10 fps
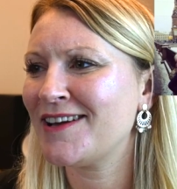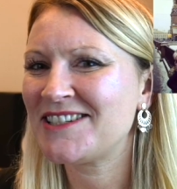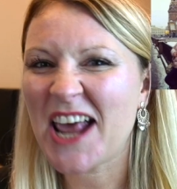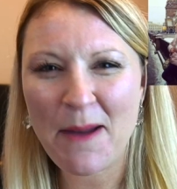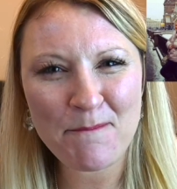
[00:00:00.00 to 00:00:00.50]

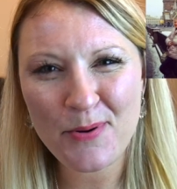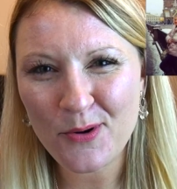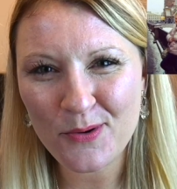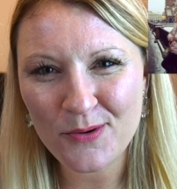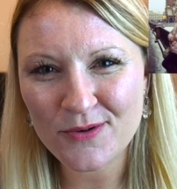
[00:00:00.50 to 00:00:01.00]

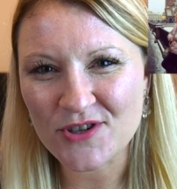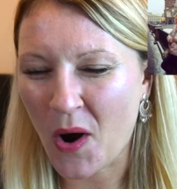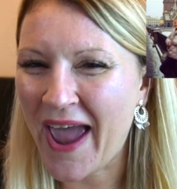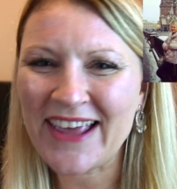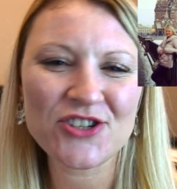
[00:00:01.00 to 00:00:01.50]
temples
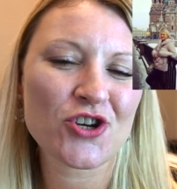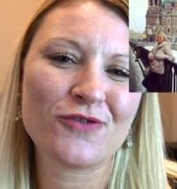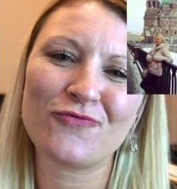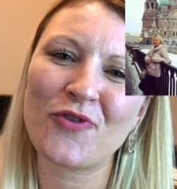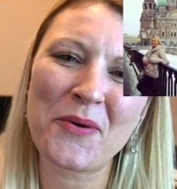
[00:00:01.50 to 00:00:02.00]
or
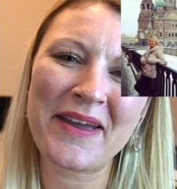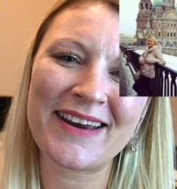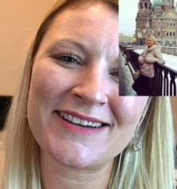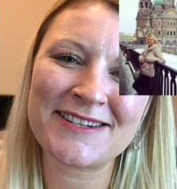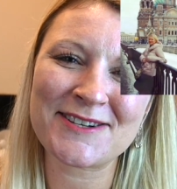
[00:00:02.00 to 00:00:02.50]
ancient
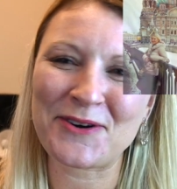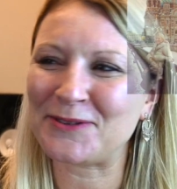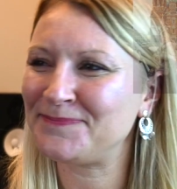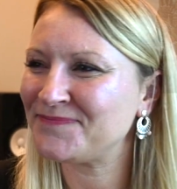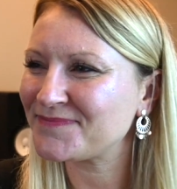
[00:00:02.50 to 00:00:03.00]
ruins or
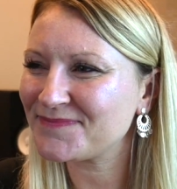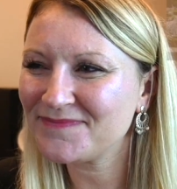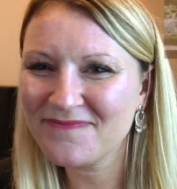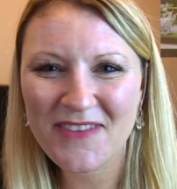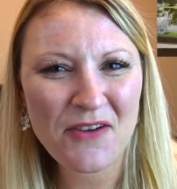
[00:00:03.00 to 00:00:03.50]

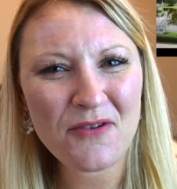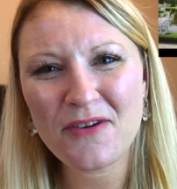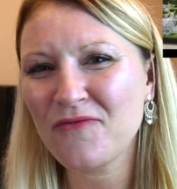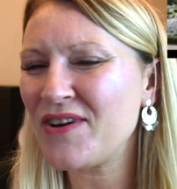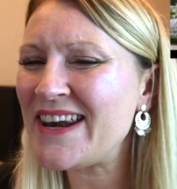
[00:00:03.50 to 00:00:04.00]

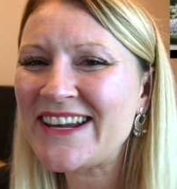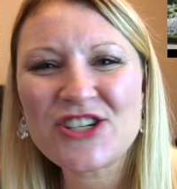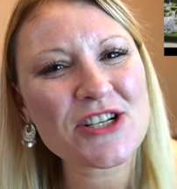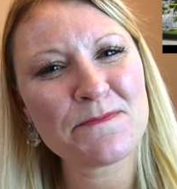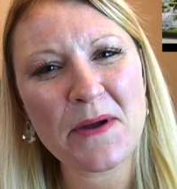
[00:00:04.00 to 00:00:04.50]

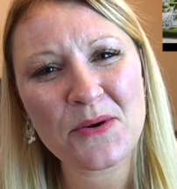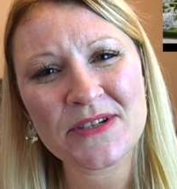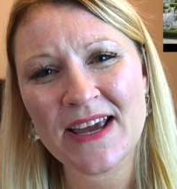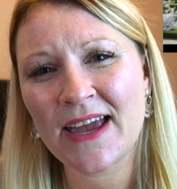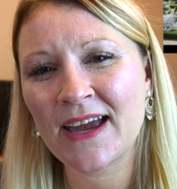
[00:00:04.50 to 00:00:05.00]
religious
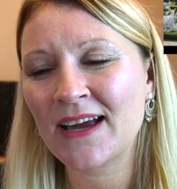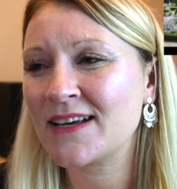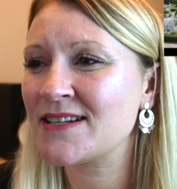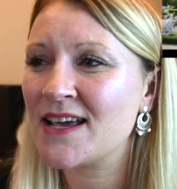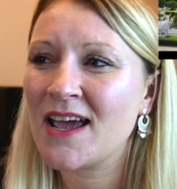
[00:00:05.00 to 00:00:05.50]

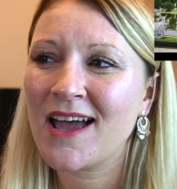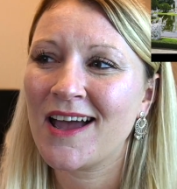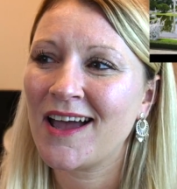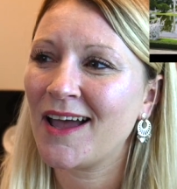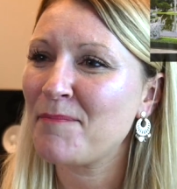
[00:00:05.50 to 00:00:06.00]
buildings,
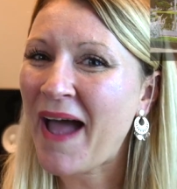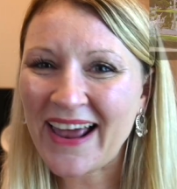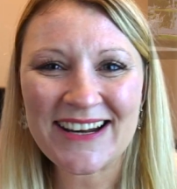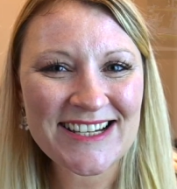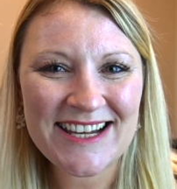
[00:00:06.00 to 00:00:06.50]

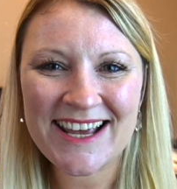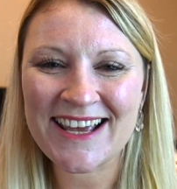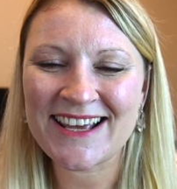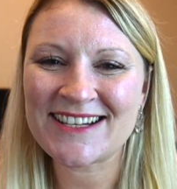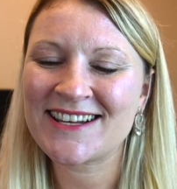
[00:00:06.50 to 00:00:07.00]

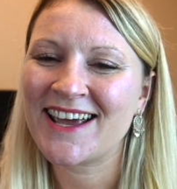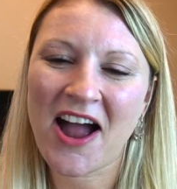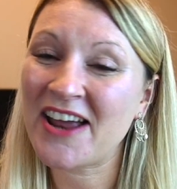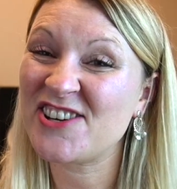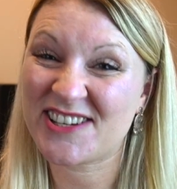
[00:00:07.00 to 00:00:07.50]
palaces.
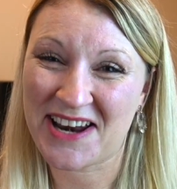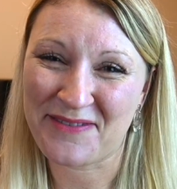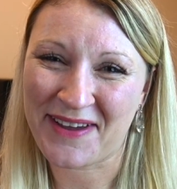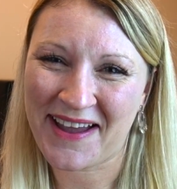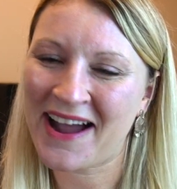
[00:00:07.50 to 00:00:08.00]
I just
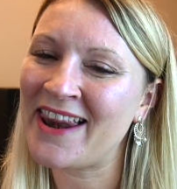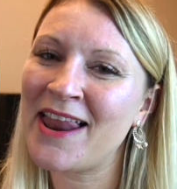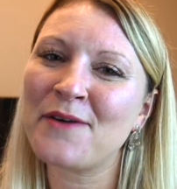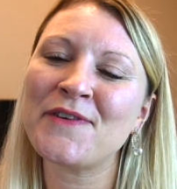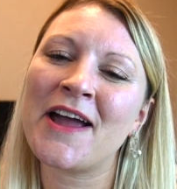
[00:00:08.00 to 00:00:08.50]
love it. I
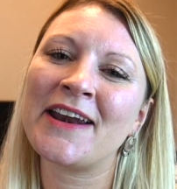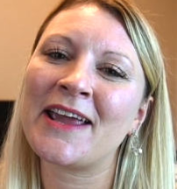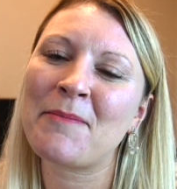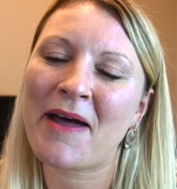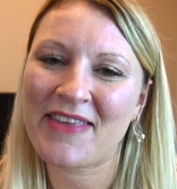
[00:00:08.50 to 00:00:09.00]
love
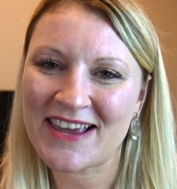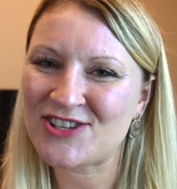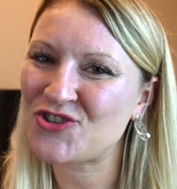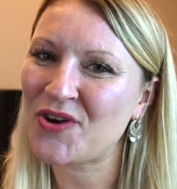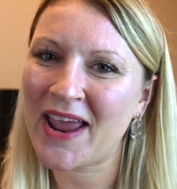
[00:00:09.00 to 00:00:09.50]
learning about the
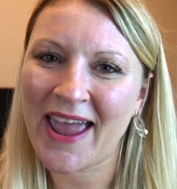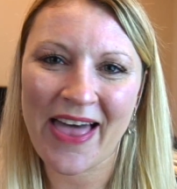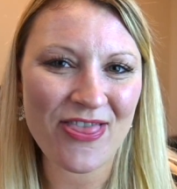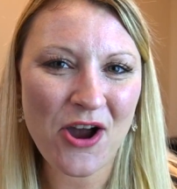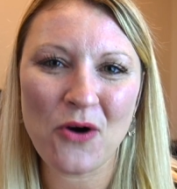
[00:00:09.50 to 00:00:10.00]
history
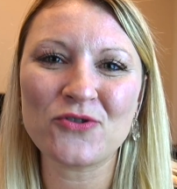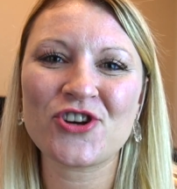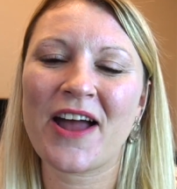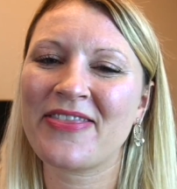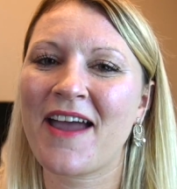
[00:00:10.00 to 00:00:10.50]
and the
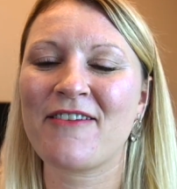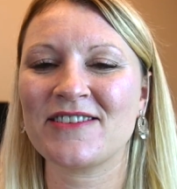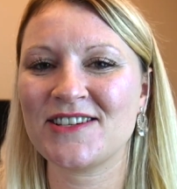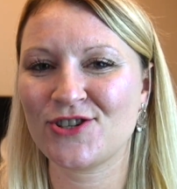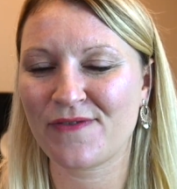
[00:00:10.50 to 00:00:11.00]
culture and the
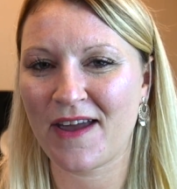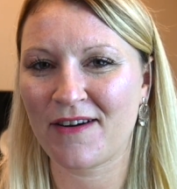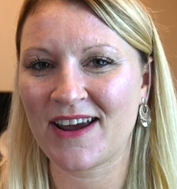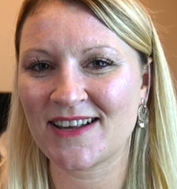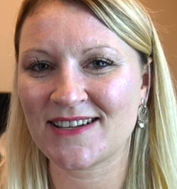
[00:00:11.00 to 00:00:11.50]
heritage of
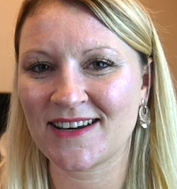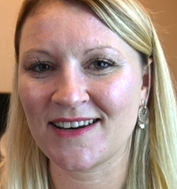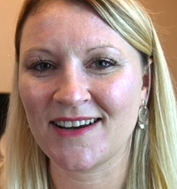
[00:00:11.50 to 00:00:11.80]
areas, and